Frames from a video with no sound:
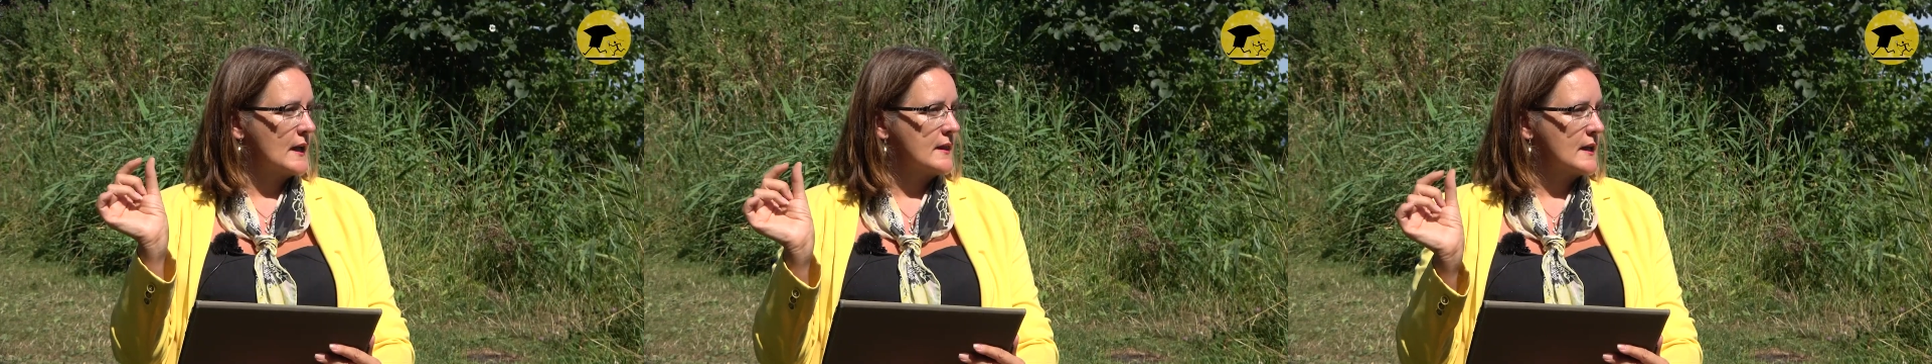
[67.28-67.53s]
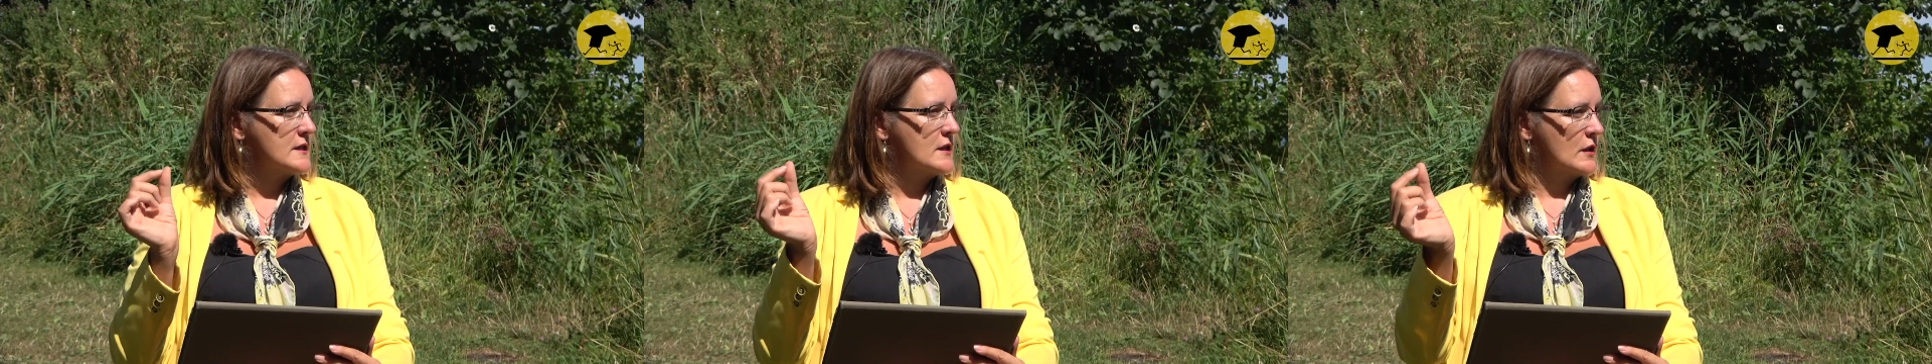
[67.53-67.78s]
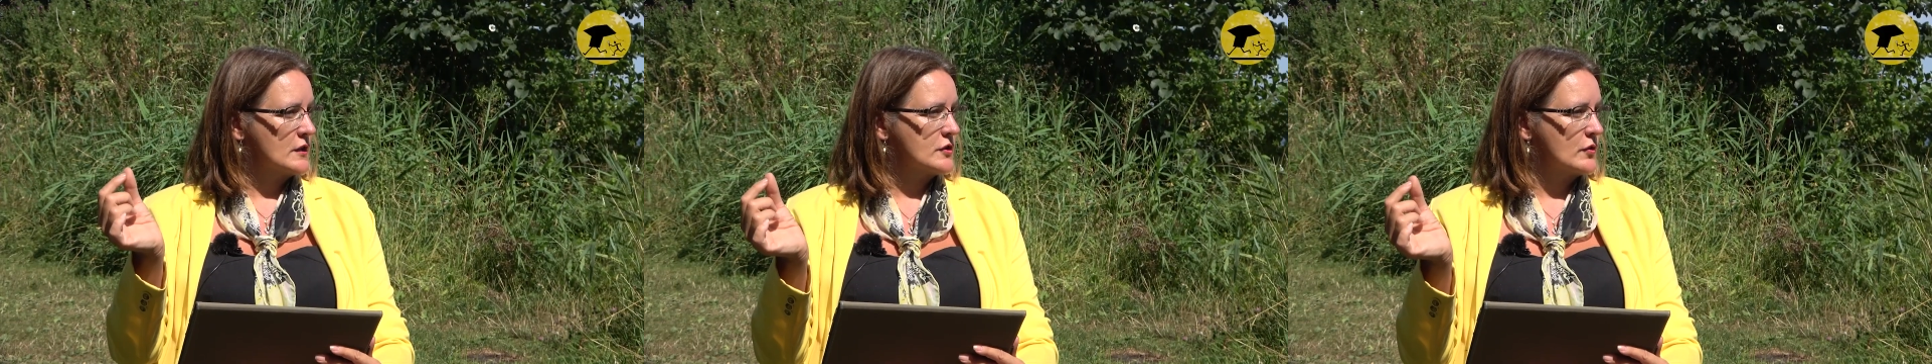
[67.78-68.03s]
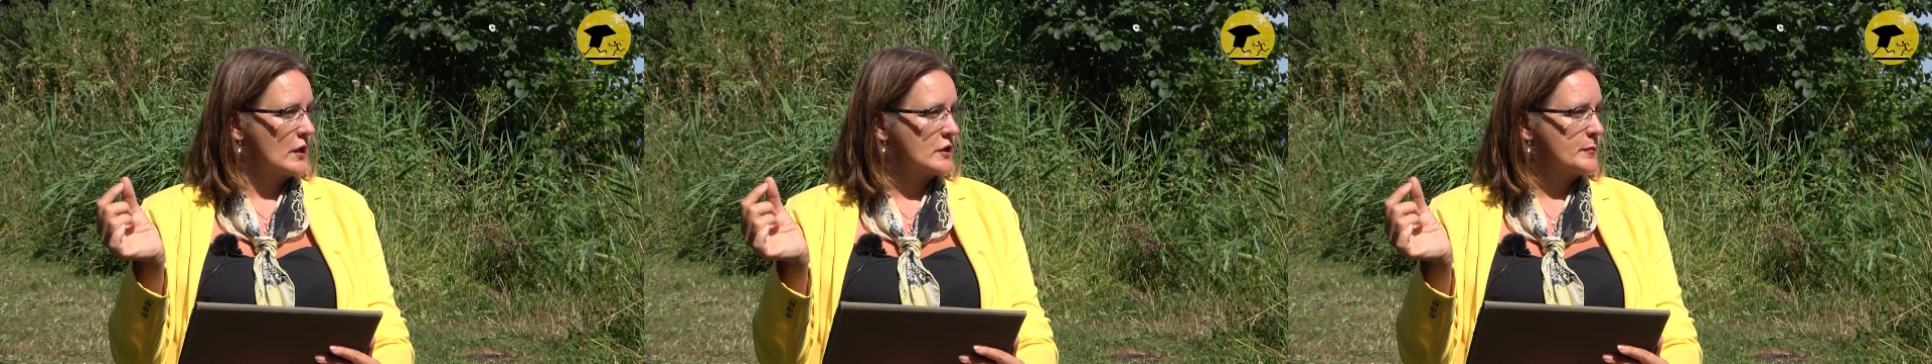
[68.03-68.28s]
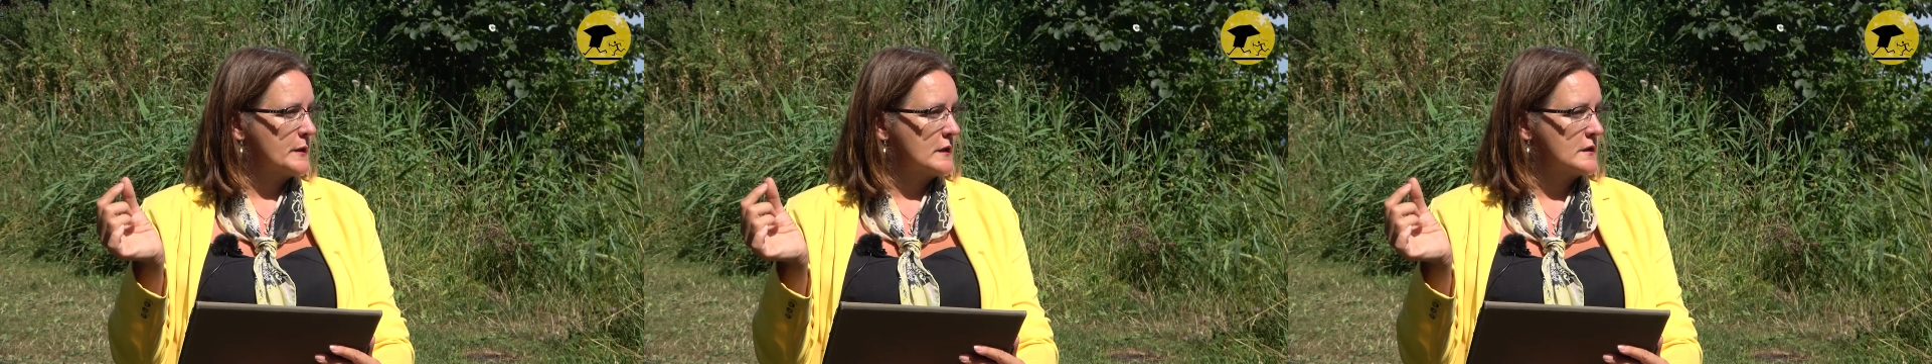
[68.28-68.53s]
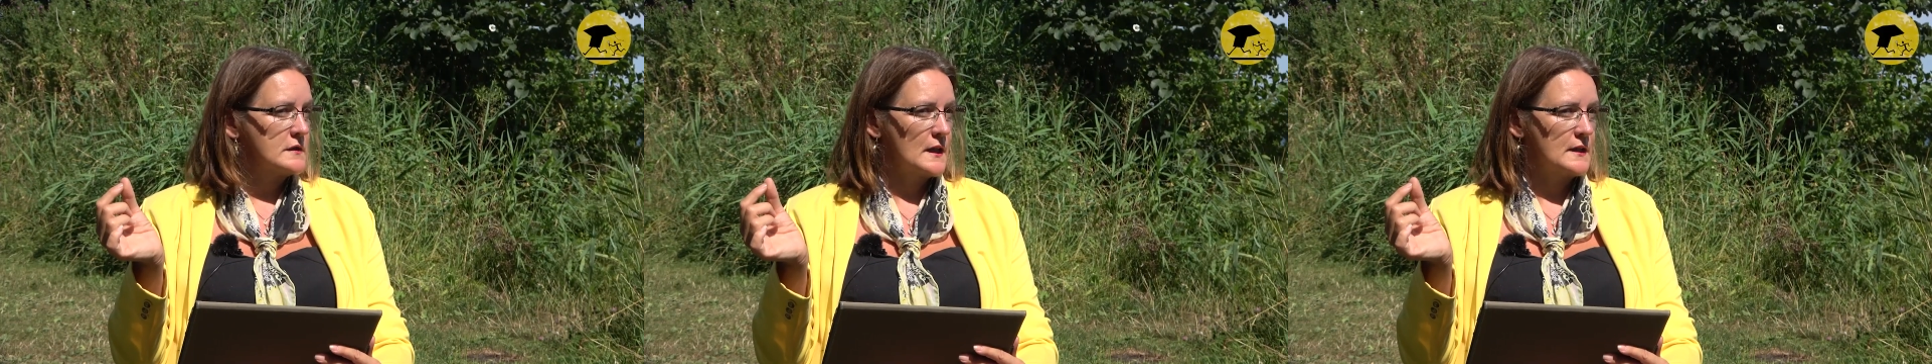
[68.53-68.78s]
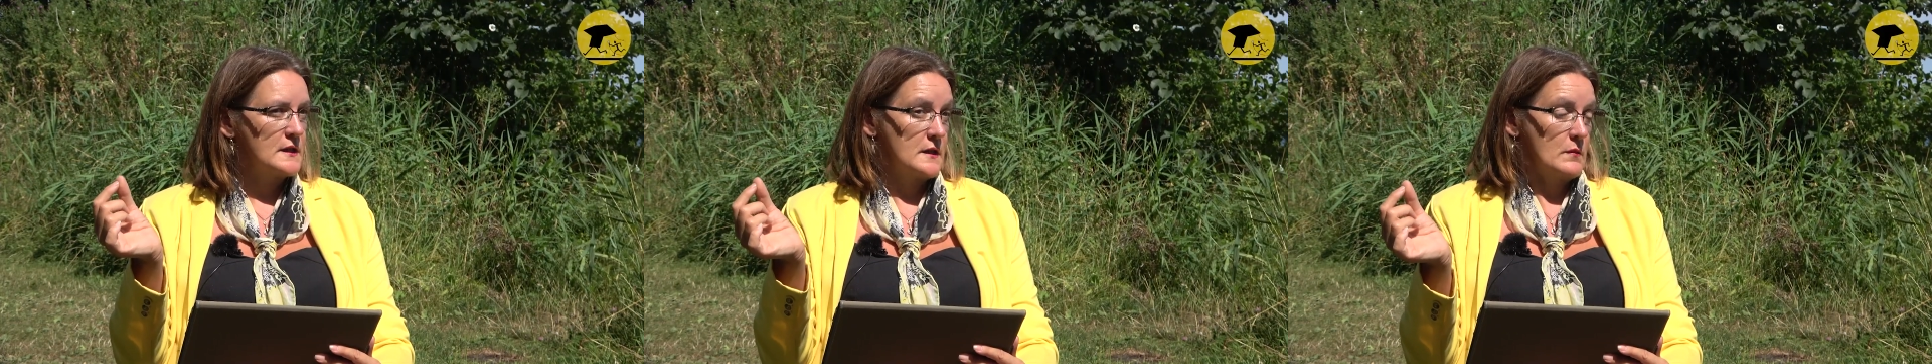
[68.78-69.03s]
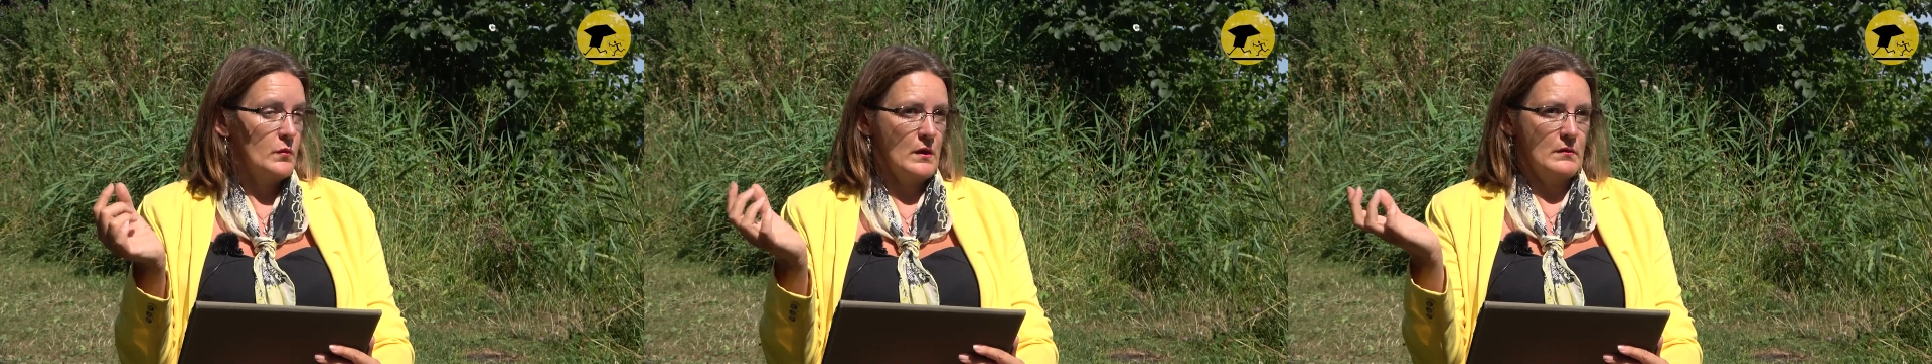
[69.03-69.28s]
And then she asked her husband, and he
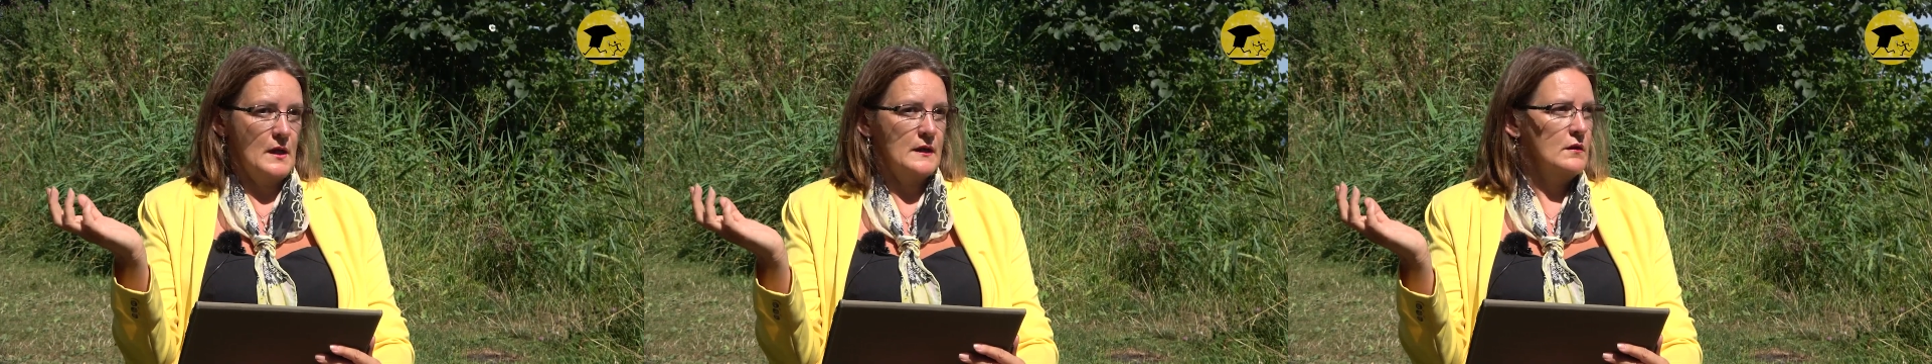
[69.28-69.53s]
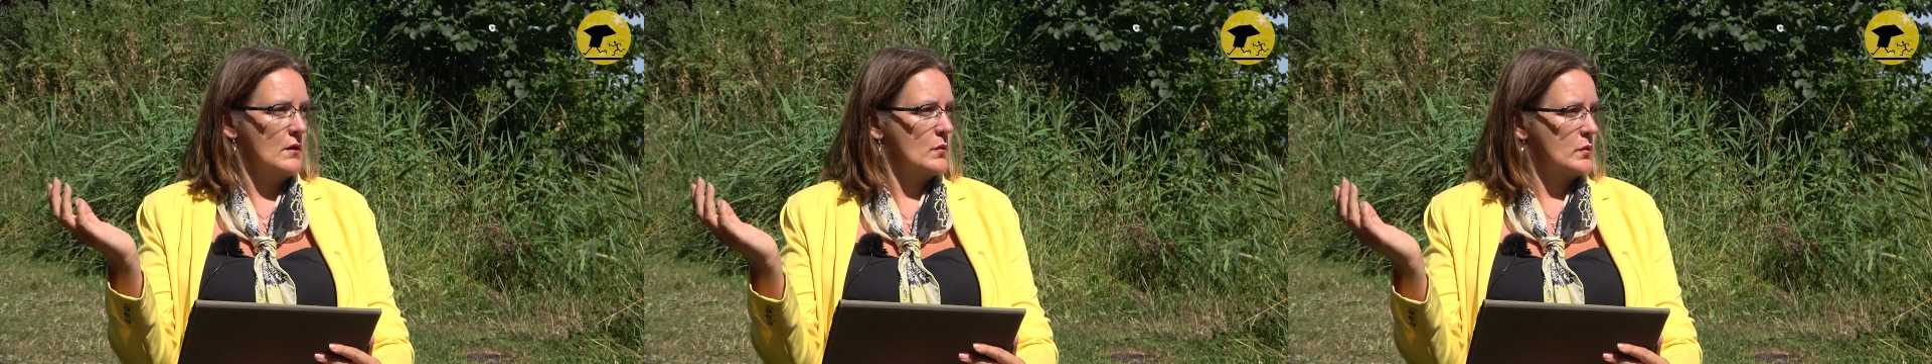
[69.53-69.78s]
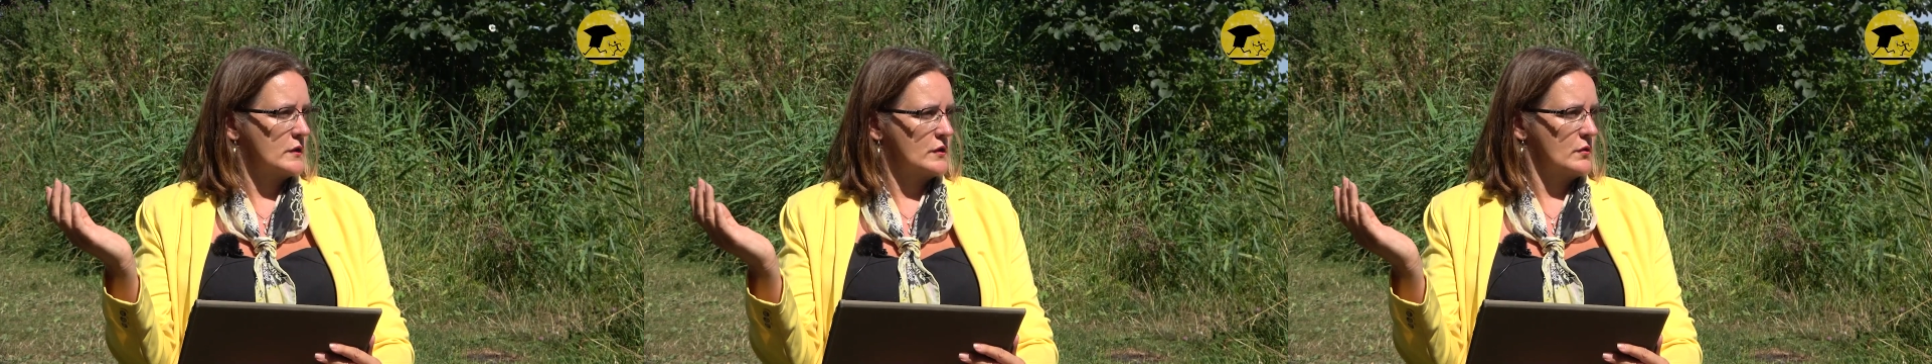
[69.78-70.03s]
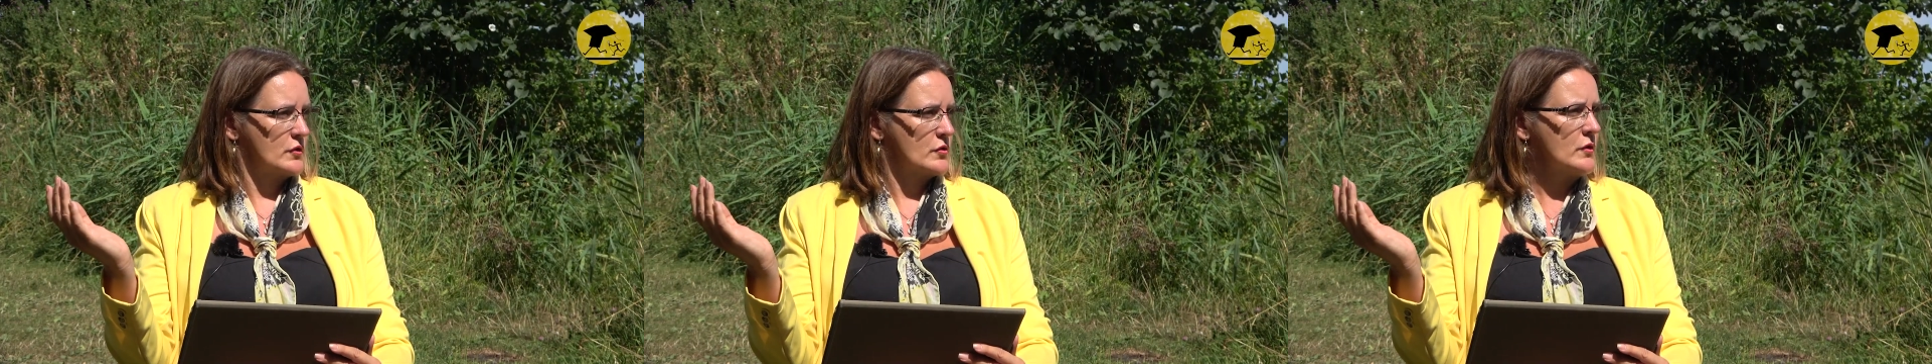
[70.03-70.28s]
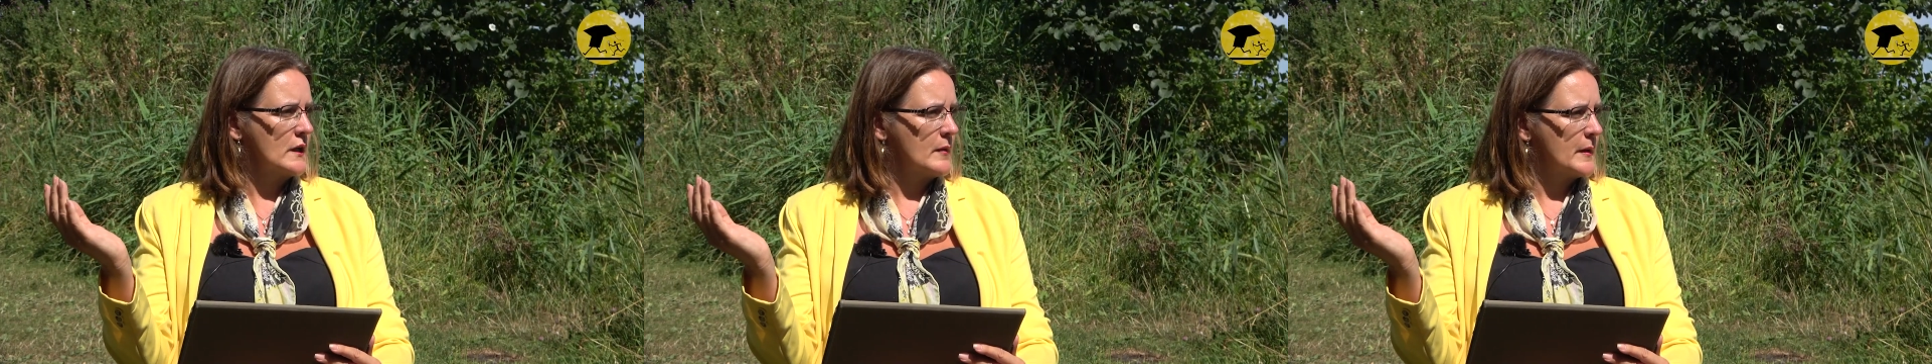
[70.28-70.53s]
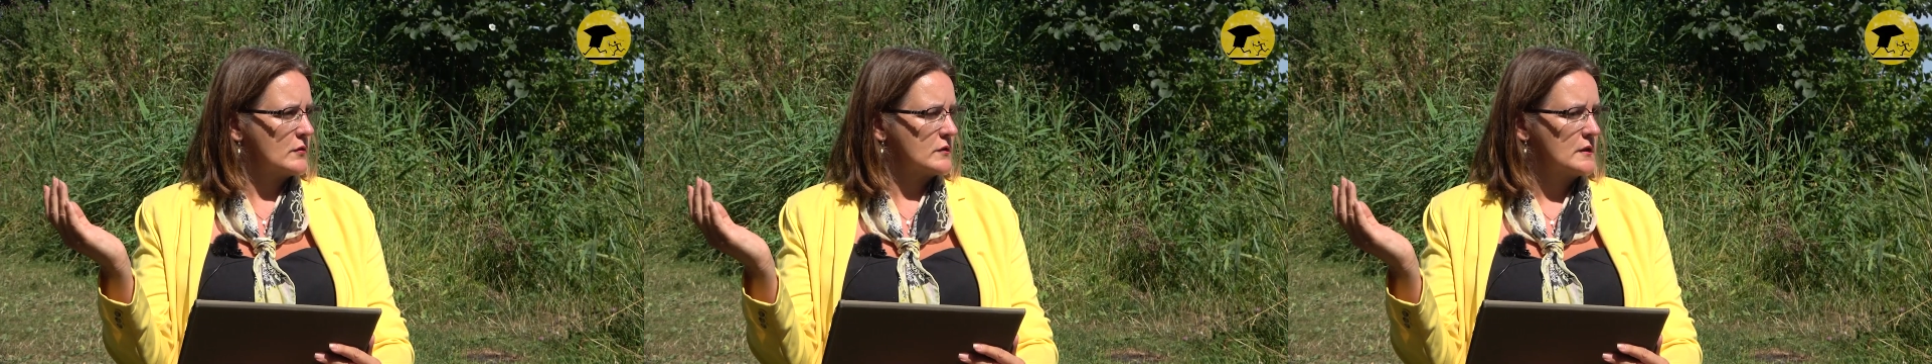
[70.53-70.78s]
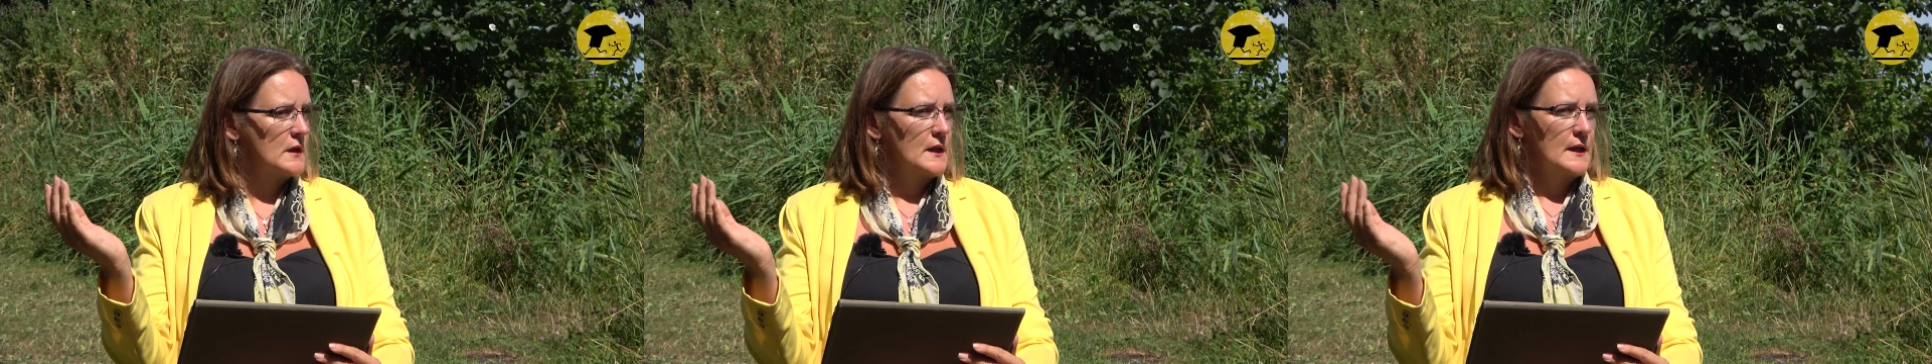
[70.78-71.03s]
said, well, I don't know what you're talking about.